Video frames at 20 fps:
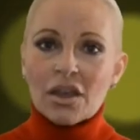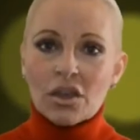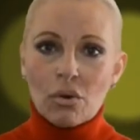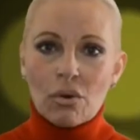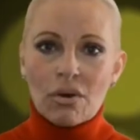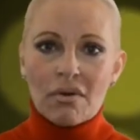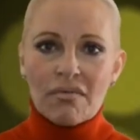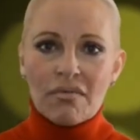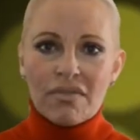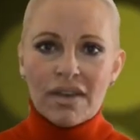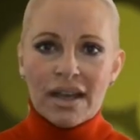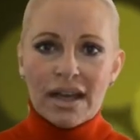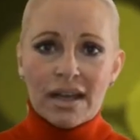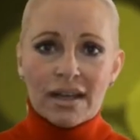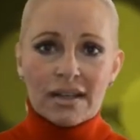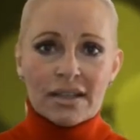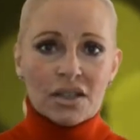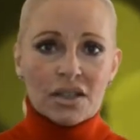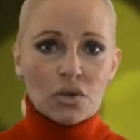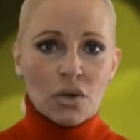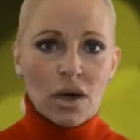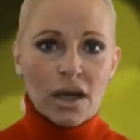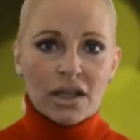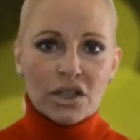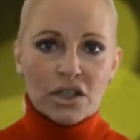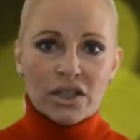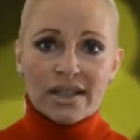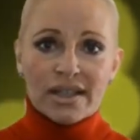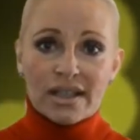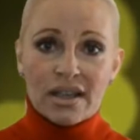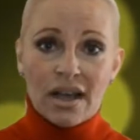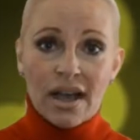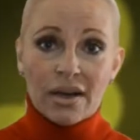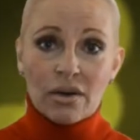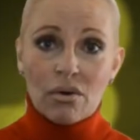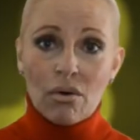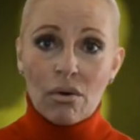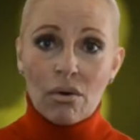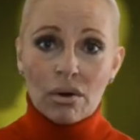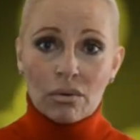your Vedic astrology
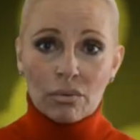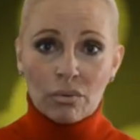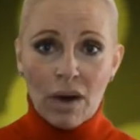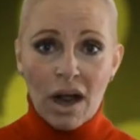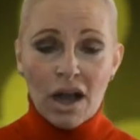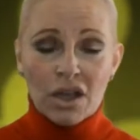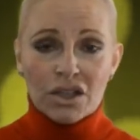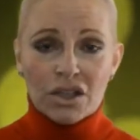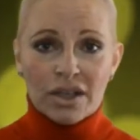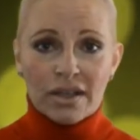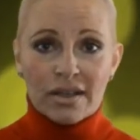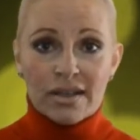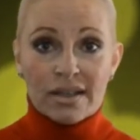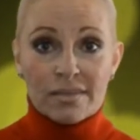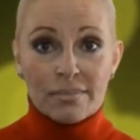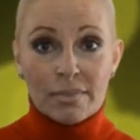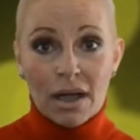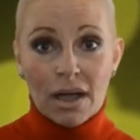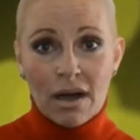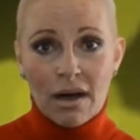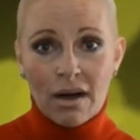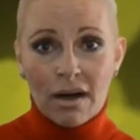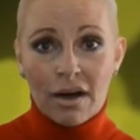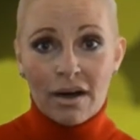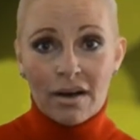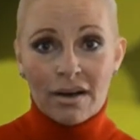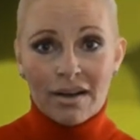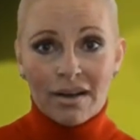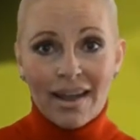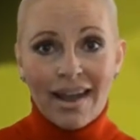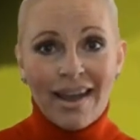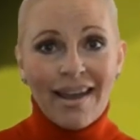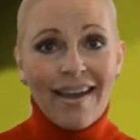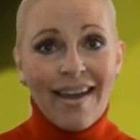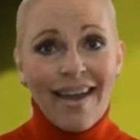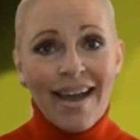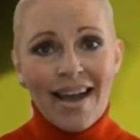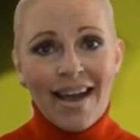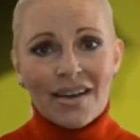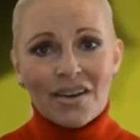sign or Rashi is Makar,
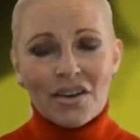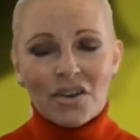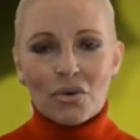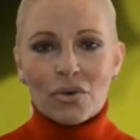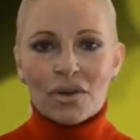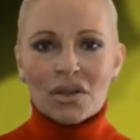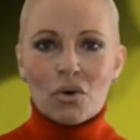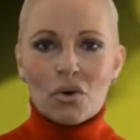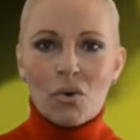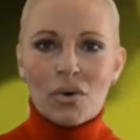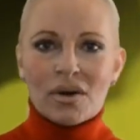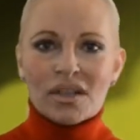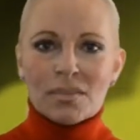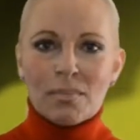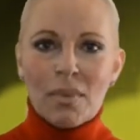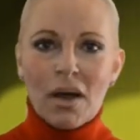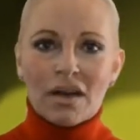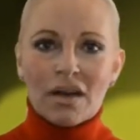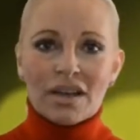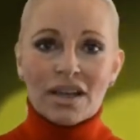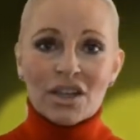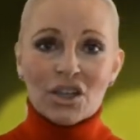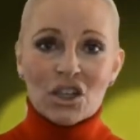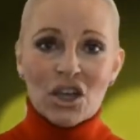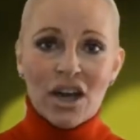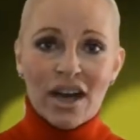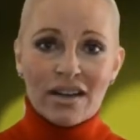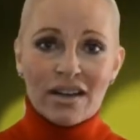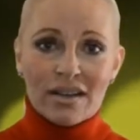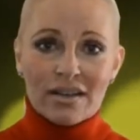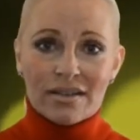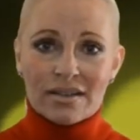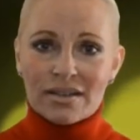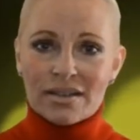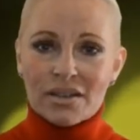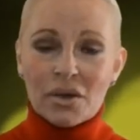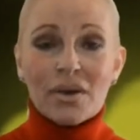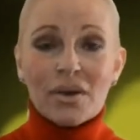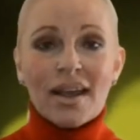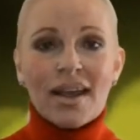and your corresponding Chinese
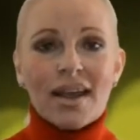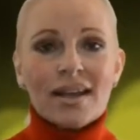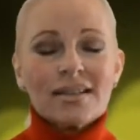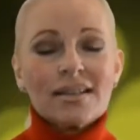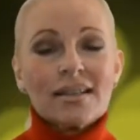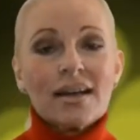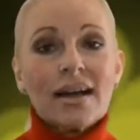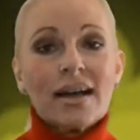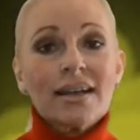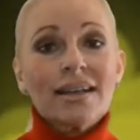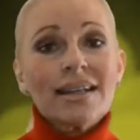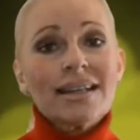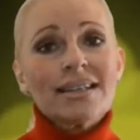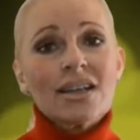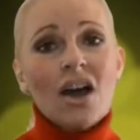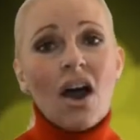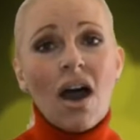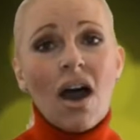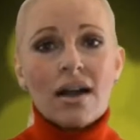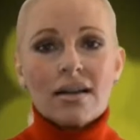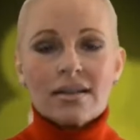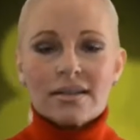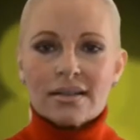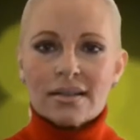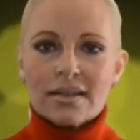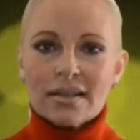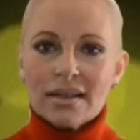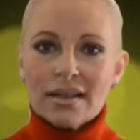zodiac sign is Ox?